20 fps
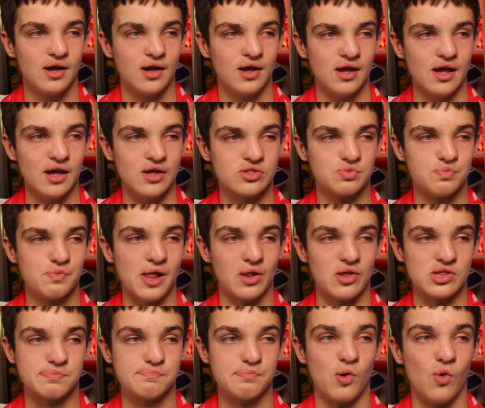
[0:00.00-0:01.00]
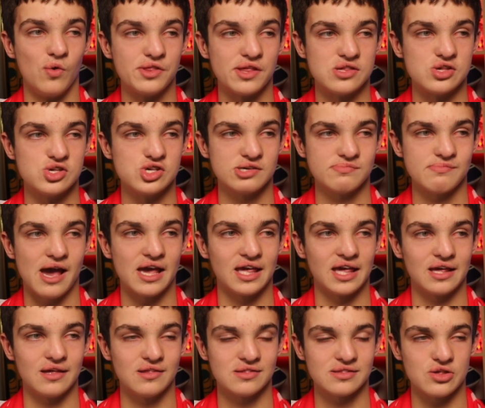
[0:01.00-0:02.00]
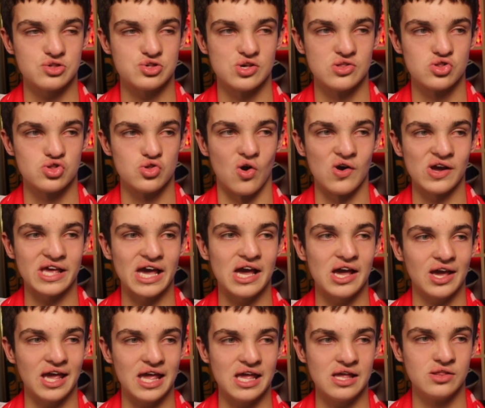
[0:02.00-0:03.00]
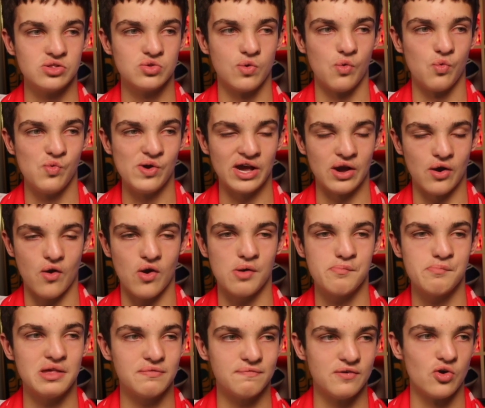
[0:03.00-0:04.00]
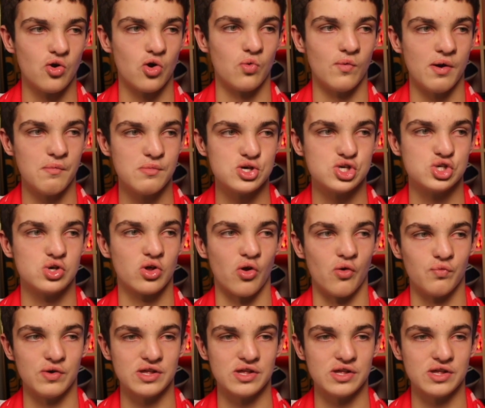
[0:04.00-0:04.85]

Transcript: as well as poor decision-making, such as not cutting it into a winger or a midfielder when we should have.